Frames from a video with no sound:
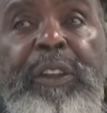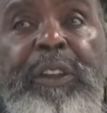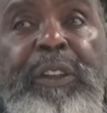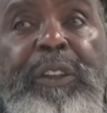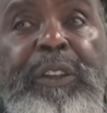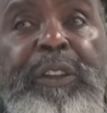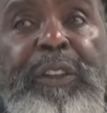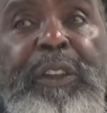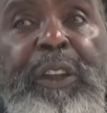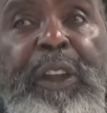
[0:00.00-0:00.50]

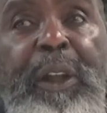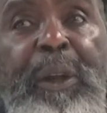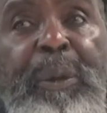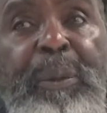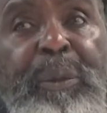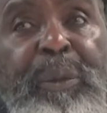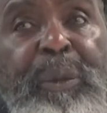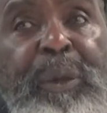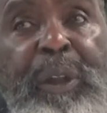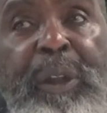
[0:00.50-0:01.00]

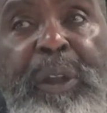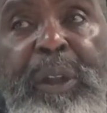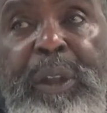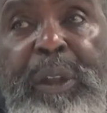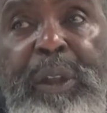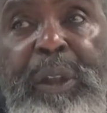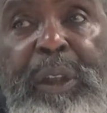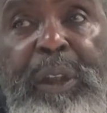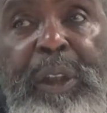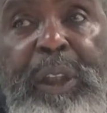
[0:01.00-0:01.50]
Some will
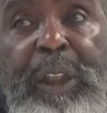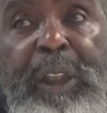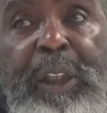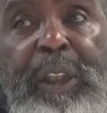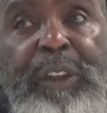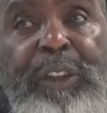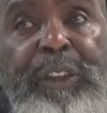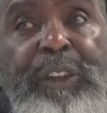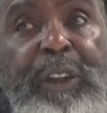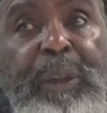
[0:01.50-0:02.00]
look at a
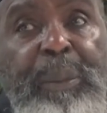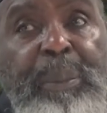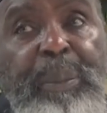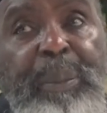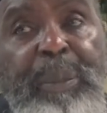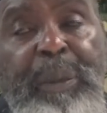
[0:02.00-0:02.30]
ship